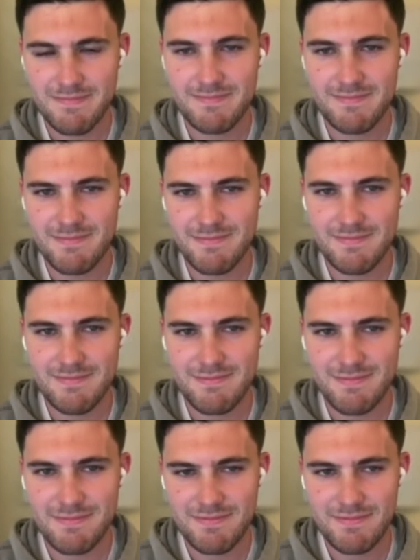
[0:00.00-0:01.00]

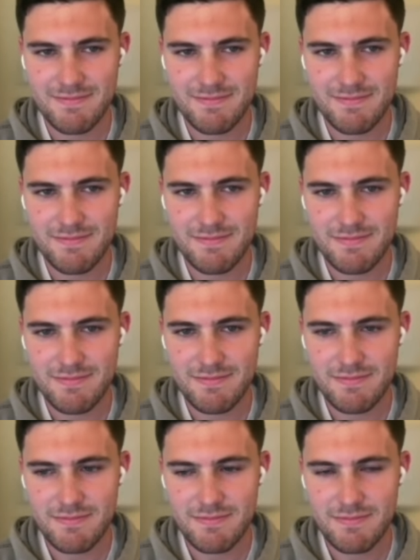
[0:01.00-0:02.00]

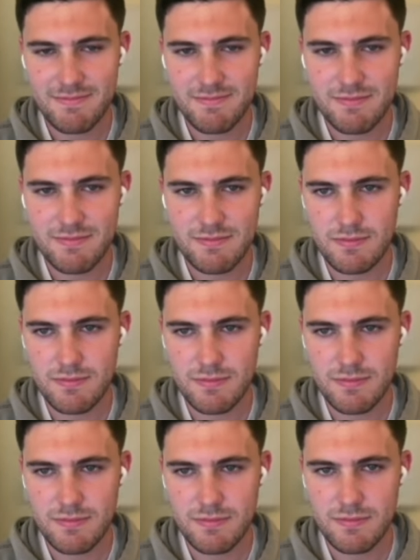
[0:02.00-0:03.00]

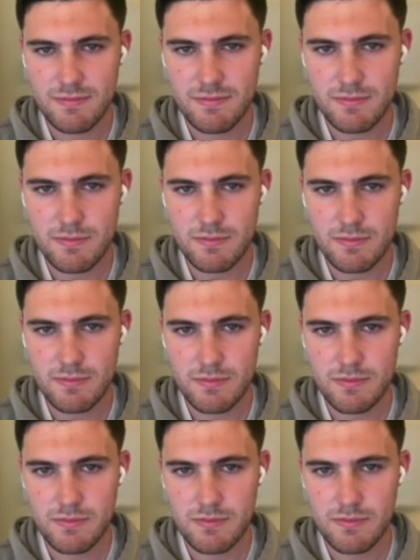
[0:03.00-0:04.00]

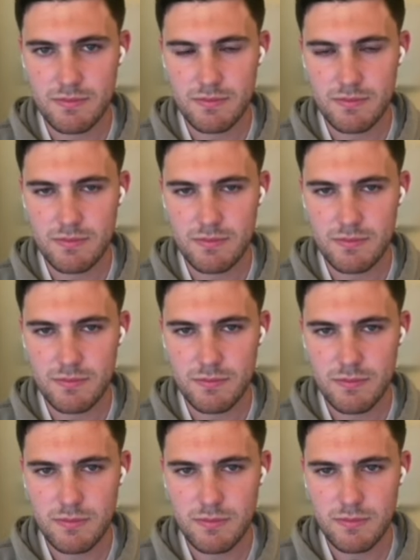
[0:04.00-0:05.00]

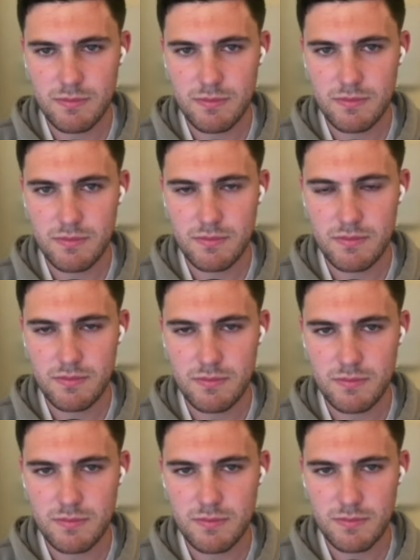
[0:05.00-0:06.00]
This person isn't speaking.